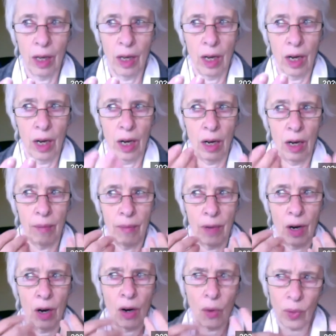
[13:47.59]

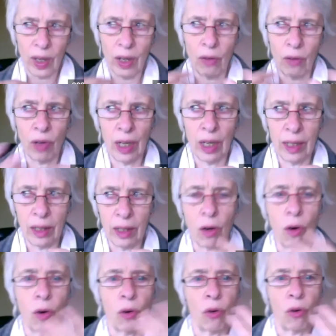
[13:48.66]
are we really
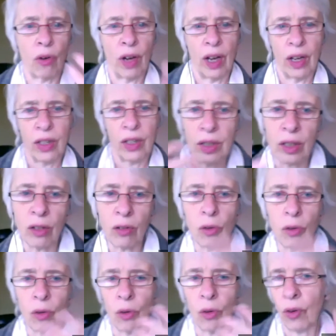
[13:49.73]

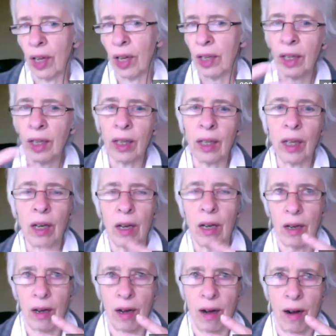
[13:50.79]
co-creating?
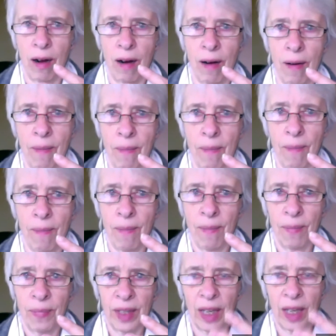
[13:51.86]

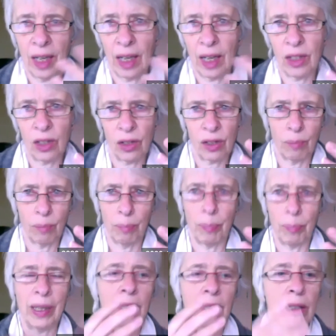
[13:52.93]
Can I just
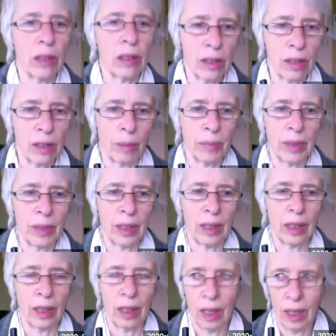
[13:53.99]
build on
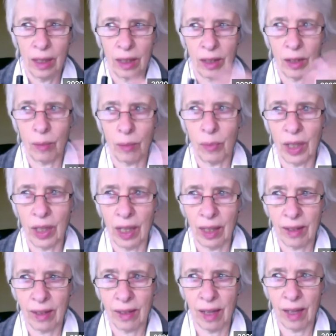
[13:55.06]
something that somebody
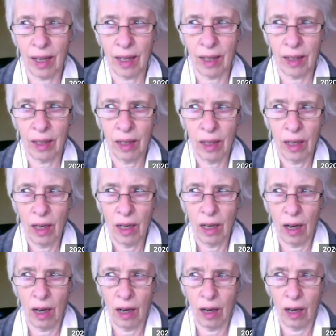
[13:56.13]
else said?
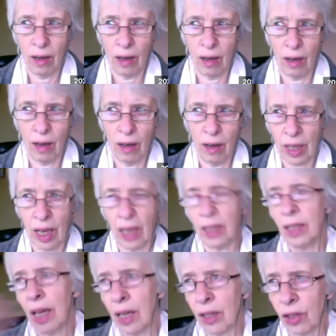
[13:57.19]
Can
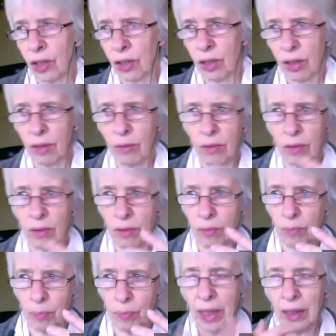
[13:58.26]
they just
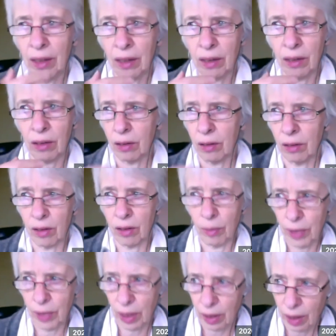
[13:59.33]
build on
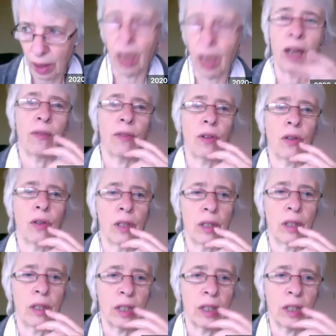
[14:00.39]
something that I've learned?